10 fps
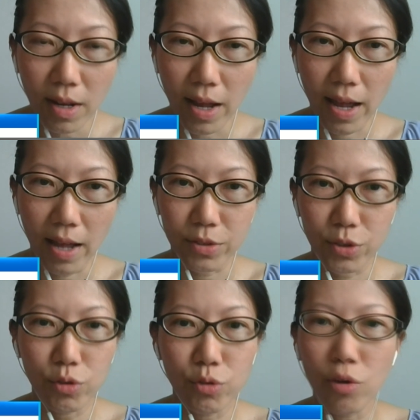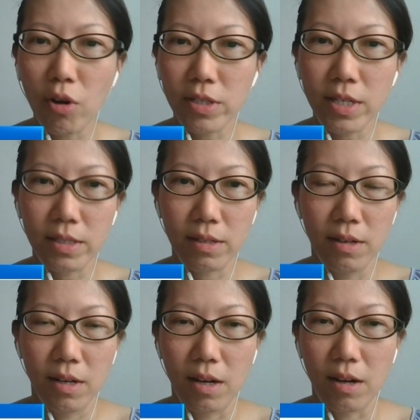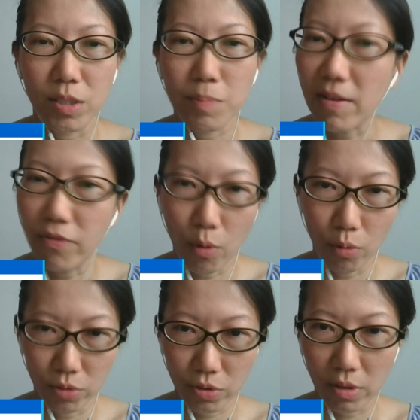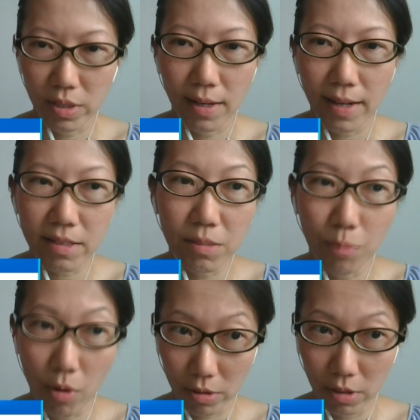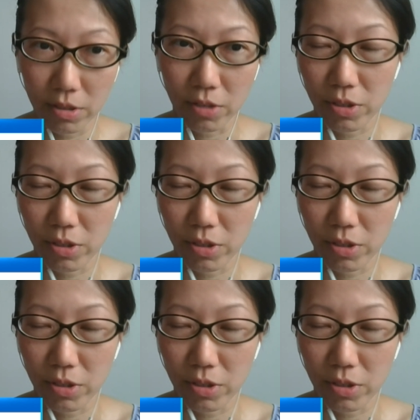as you do not need Uh, smartphones or the latest models of